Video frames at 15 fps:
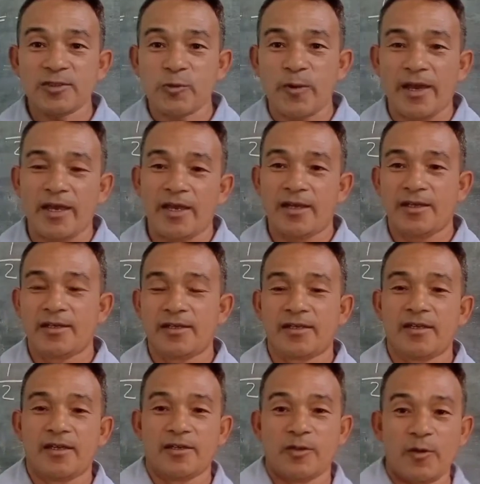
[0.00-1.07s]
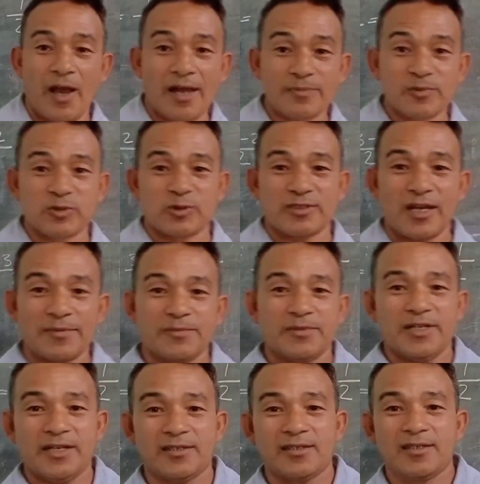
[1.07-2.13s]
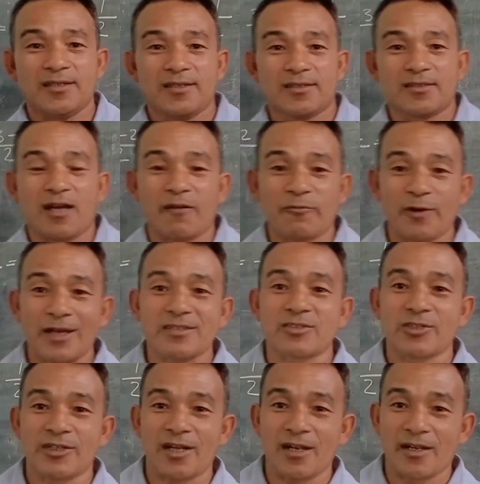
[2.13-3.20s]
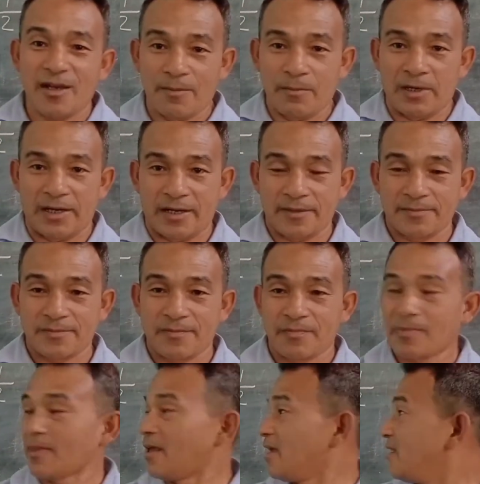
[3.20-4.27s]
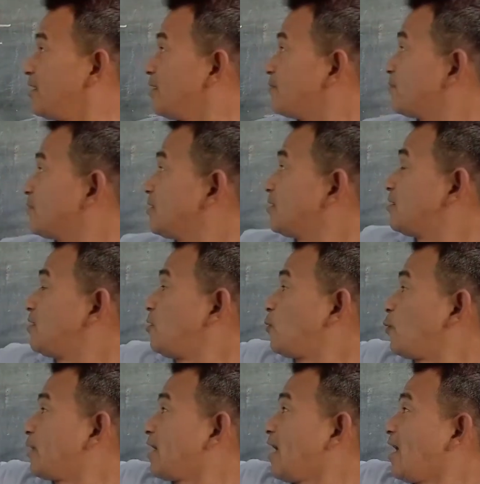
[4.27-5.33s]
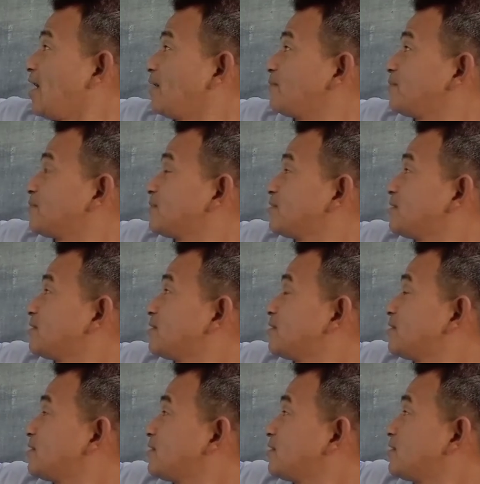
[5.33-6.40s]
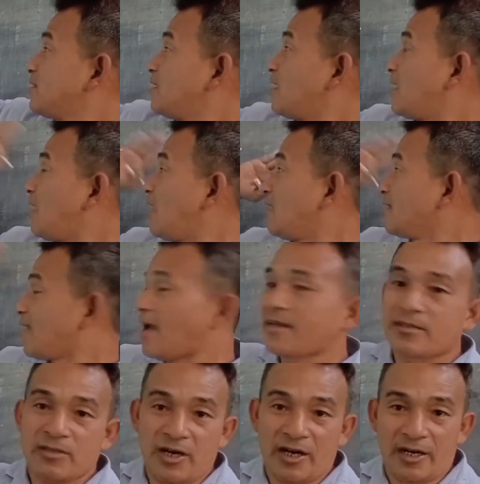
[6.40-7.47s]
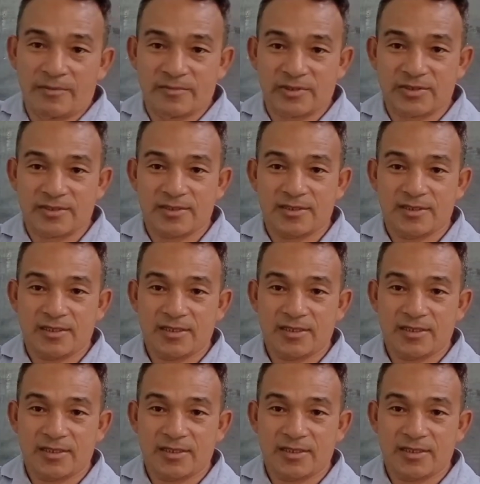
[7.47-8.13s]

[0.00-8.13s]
this way, you have to subtract the fractional number if we have like terms